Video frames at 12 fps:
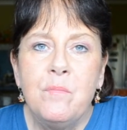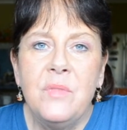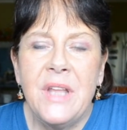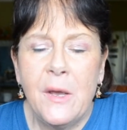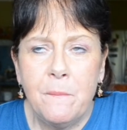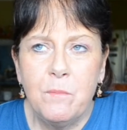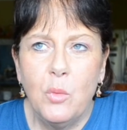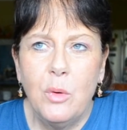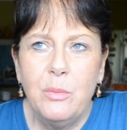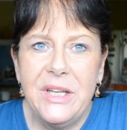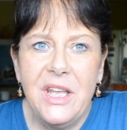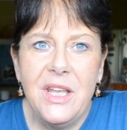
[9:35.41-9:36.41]
Now,
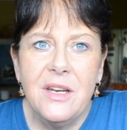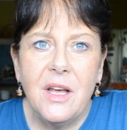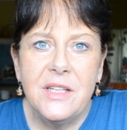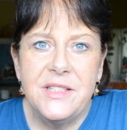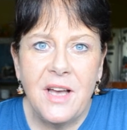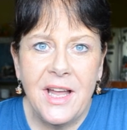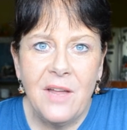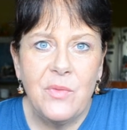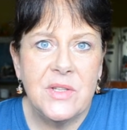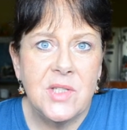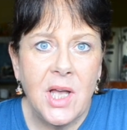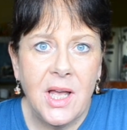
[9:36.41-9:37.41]
when we eat a diet
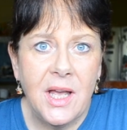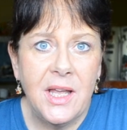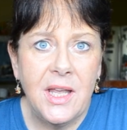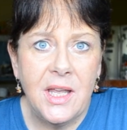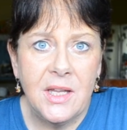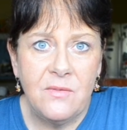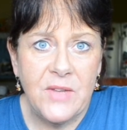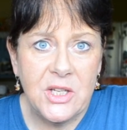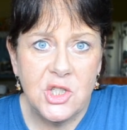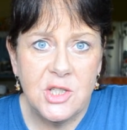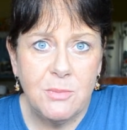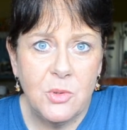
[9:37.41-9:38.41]
that's high in
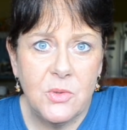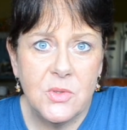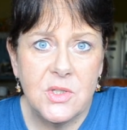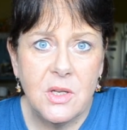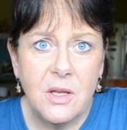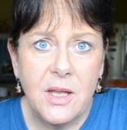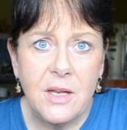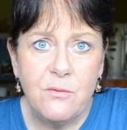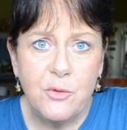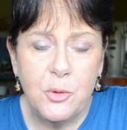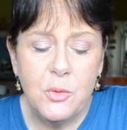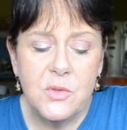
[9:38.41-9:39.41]
vegetables and
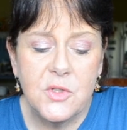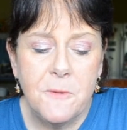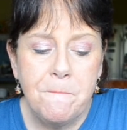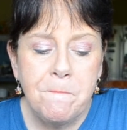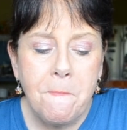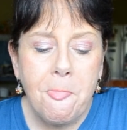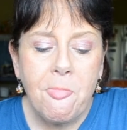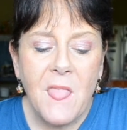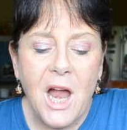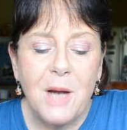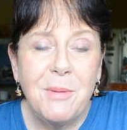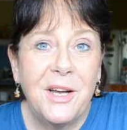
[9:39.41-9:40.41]
fruits,
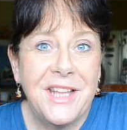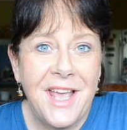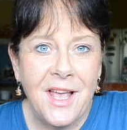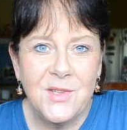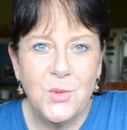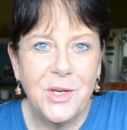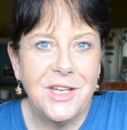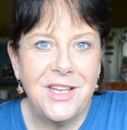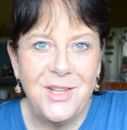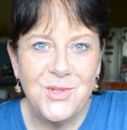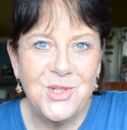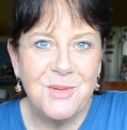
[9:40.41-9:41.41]
our body has what it
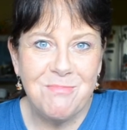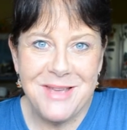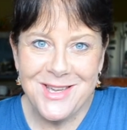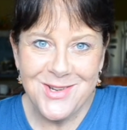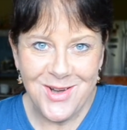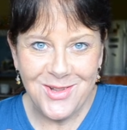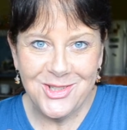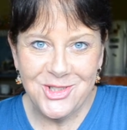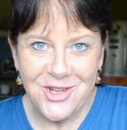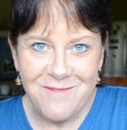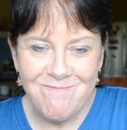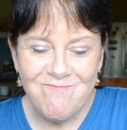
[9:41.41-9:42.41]
needs to make
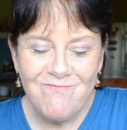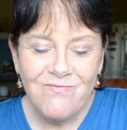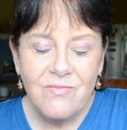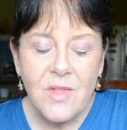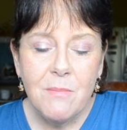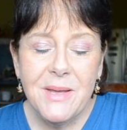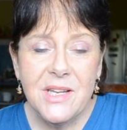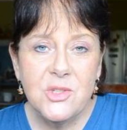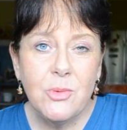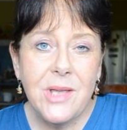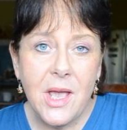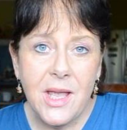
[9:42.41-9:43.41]
collagen. But as
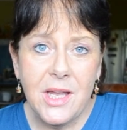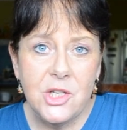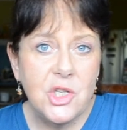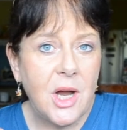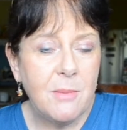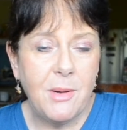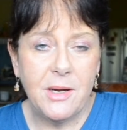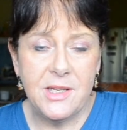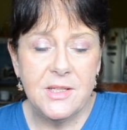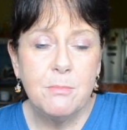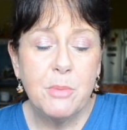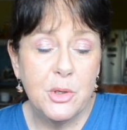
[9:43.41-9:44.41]
we age, our
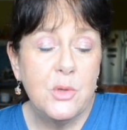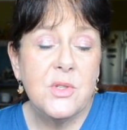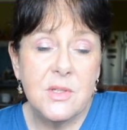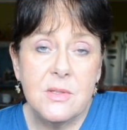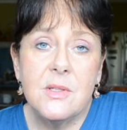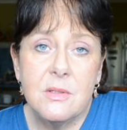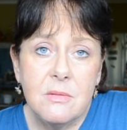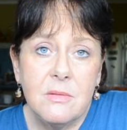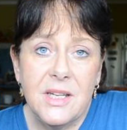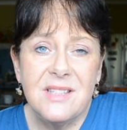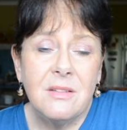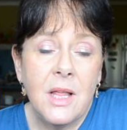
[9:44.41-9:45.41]
body
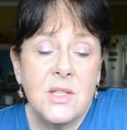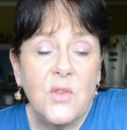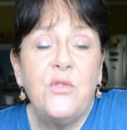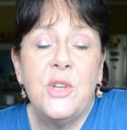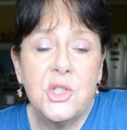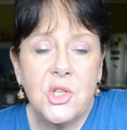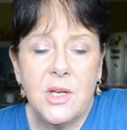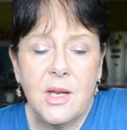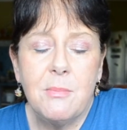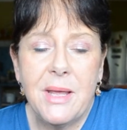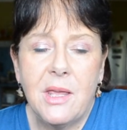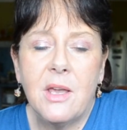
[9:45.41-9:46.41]
it's less efficient
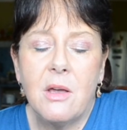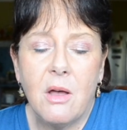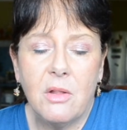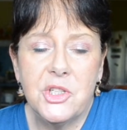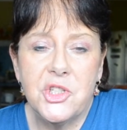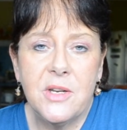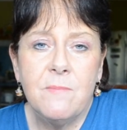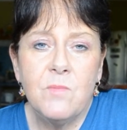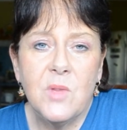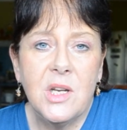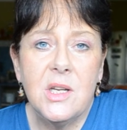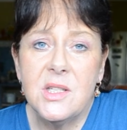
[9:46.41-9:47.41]
at making collagen,
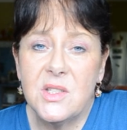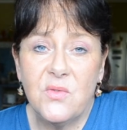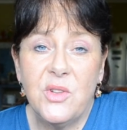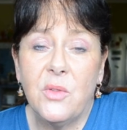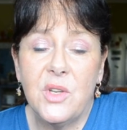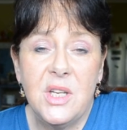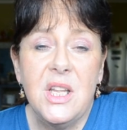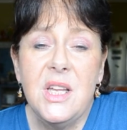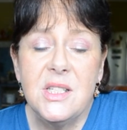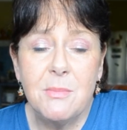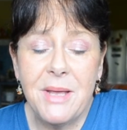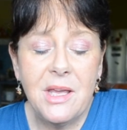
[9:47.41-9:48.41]
and it doesn't feel the need
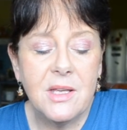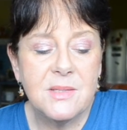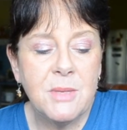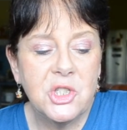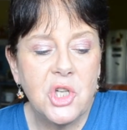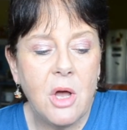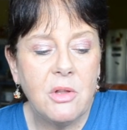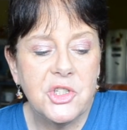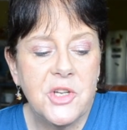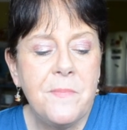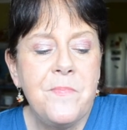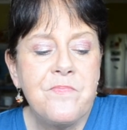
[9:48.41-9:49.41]
to make as much collagen.